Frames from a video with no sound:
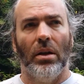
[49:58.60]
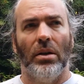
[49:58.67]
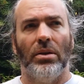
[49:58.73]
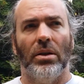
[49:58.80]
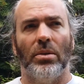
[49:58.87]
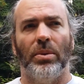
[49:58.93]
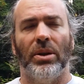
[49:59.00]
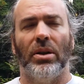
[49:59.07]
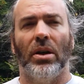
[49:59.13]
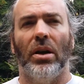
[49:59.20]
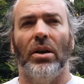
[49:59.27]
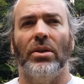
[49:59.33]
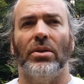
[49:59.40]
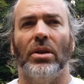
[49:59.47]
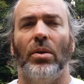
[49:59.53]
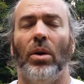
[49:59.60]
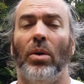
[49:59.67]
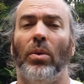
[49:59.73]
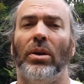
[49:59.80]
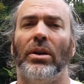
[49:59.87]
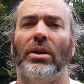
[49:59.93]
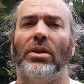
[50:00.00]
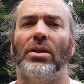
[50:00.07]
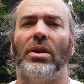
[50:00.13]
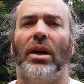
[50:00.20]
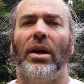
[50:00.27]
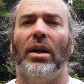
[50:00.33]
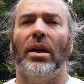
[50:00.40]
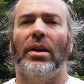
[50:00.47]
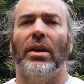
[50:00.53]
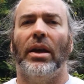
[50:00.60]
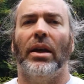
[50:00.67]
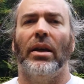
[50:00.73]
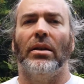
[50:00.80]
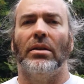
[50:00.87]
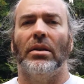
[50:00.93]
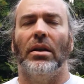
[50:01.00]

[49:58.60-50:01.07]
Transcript: Just because I wanted to say that